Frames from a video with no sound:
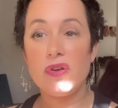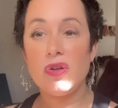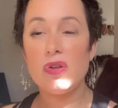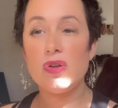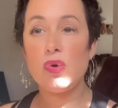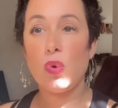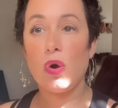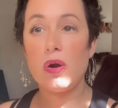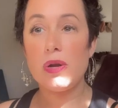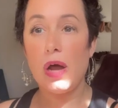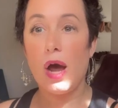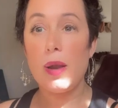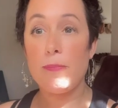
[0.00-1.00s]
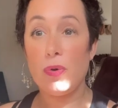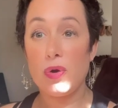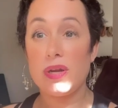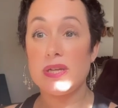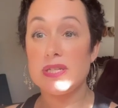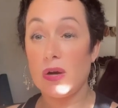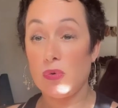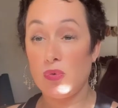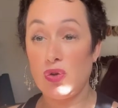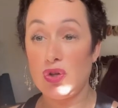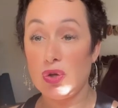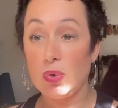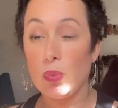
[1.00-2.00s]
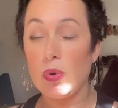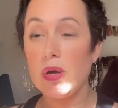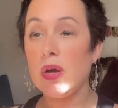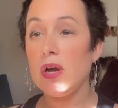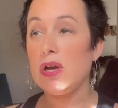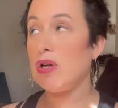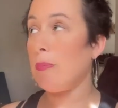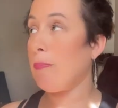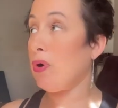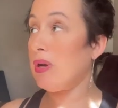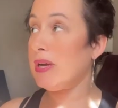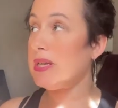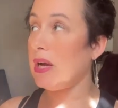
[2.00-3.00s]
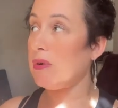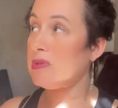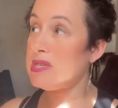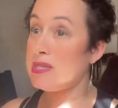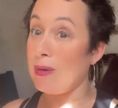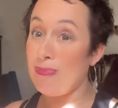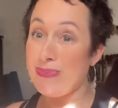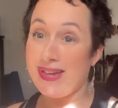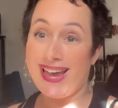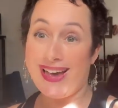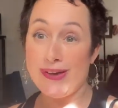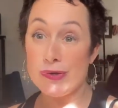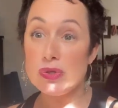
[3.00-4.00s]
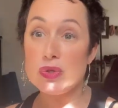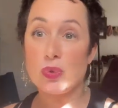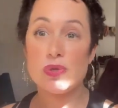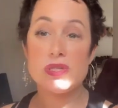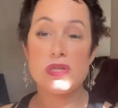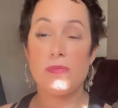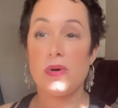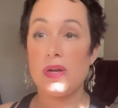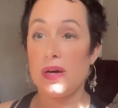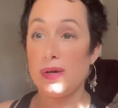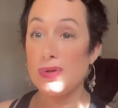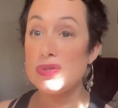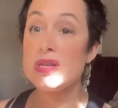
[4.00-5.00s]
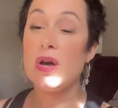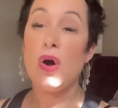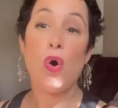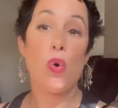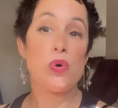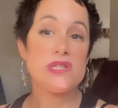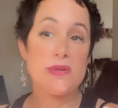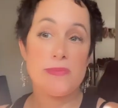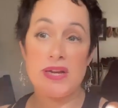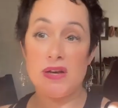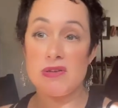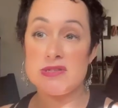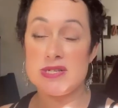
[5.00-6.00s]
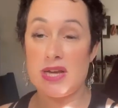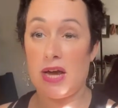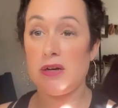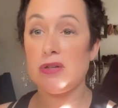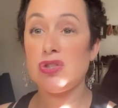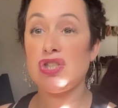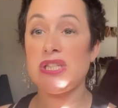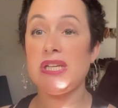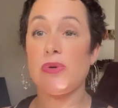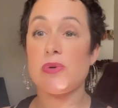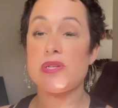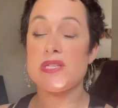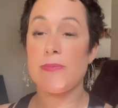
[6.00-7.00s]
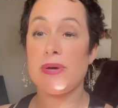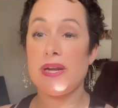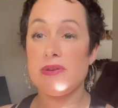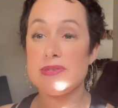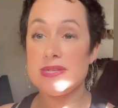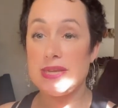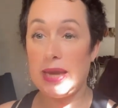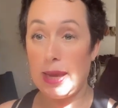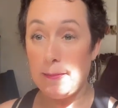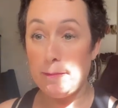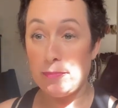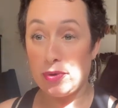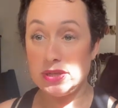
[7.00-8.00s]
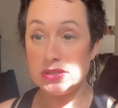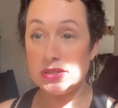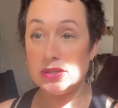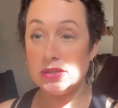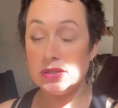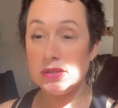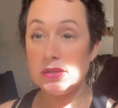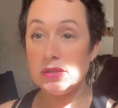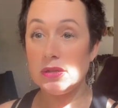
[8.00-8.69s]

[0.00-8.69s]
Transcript: level, you're not putting down you. You're putting down something else or someone else's energy or someone else's imprint.